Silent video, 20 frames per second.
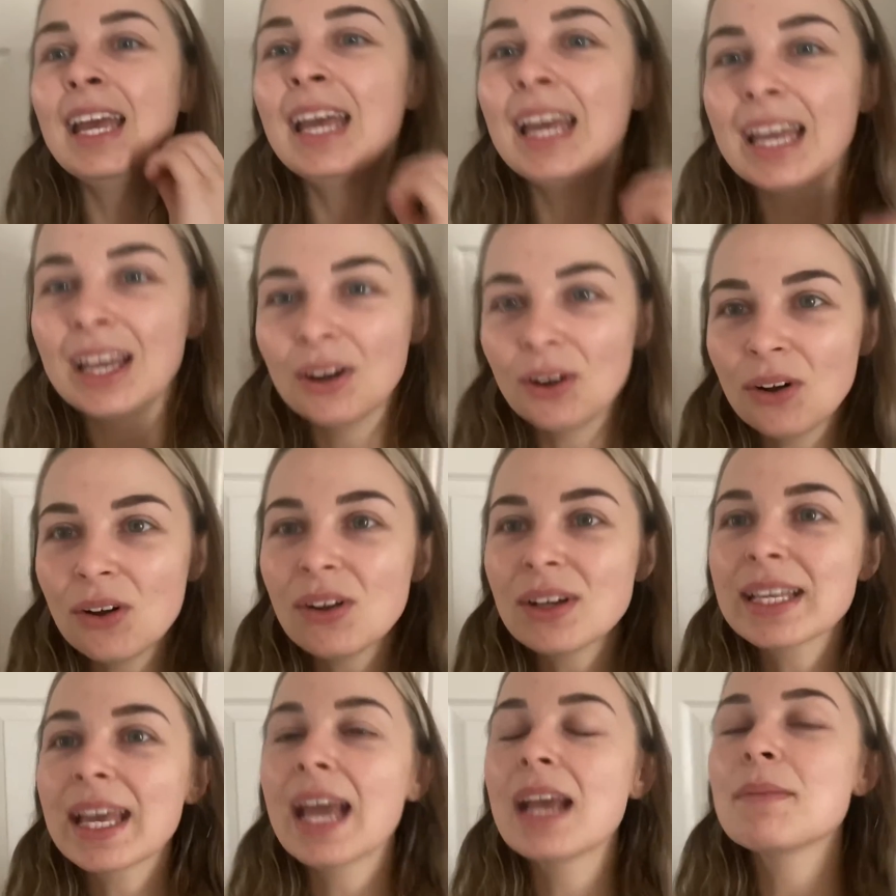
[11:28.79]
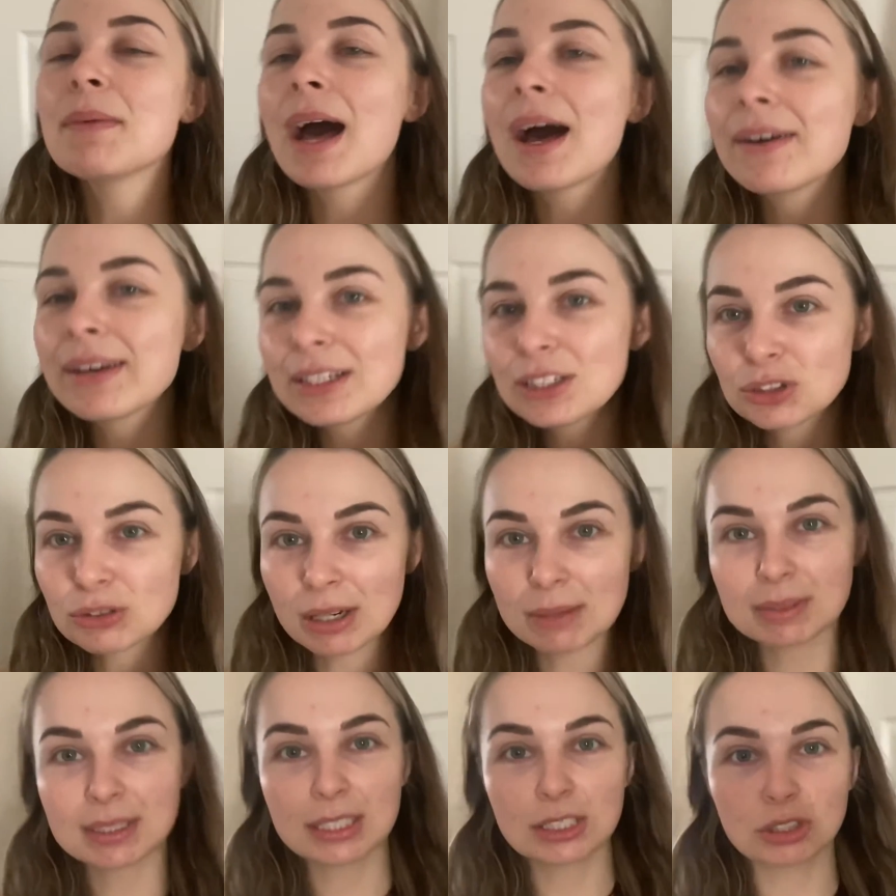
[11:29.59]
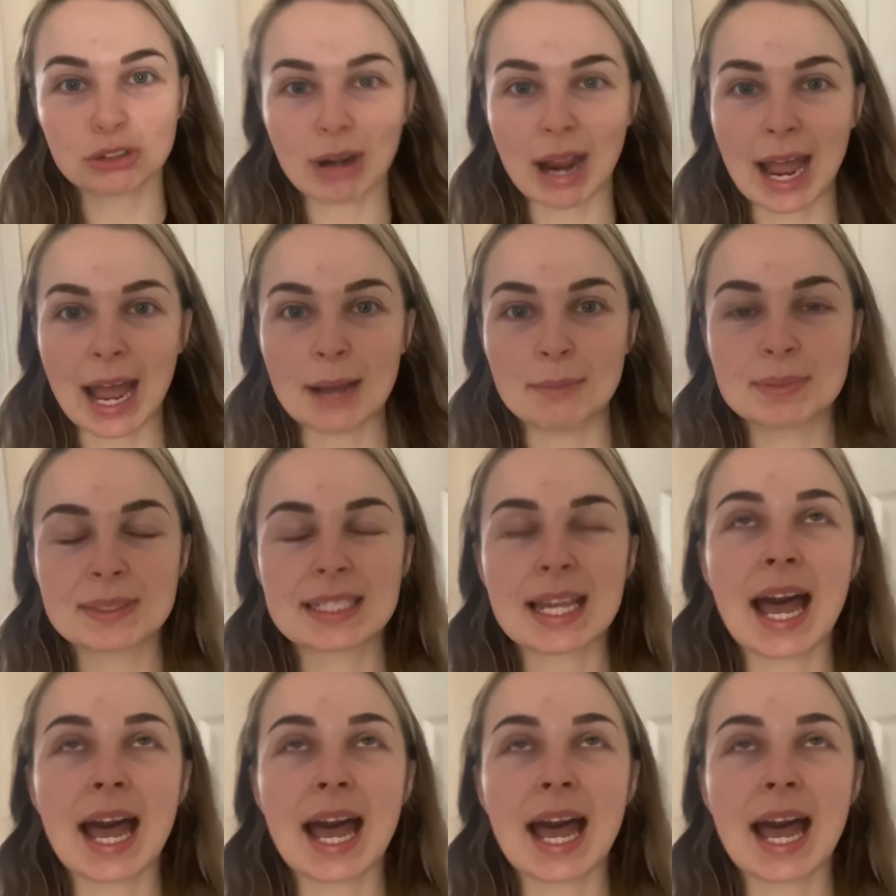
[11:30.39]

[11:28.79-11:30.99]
It all came out in drips and drabs.